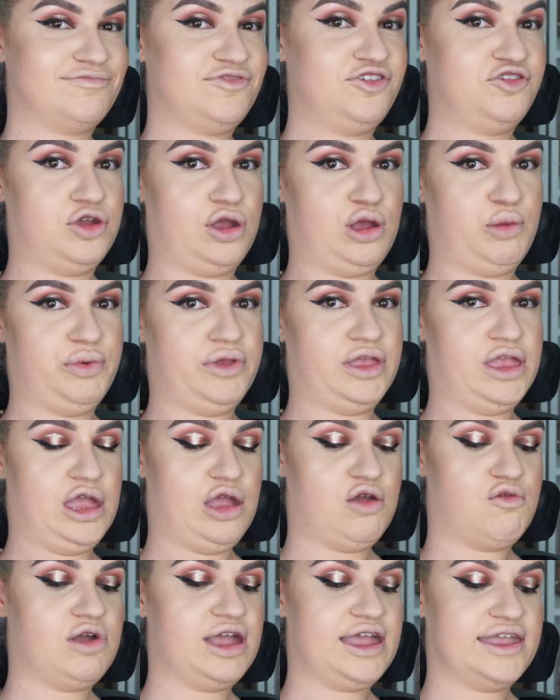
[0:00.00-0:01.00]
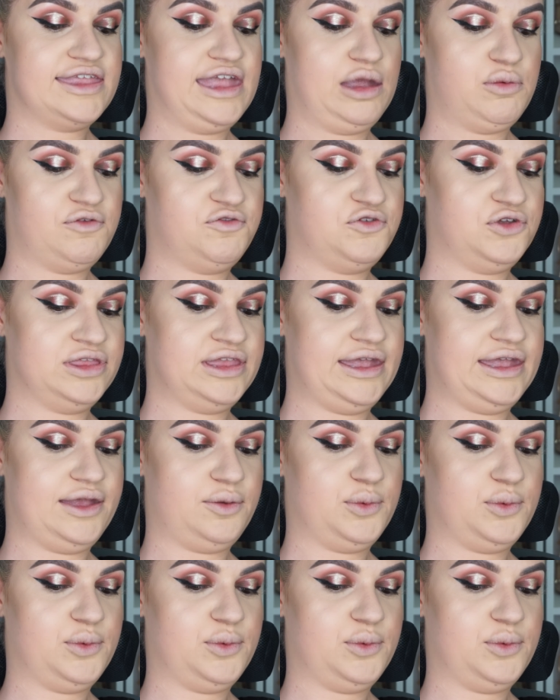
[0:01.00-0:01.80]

Stop. Right, now we've done that,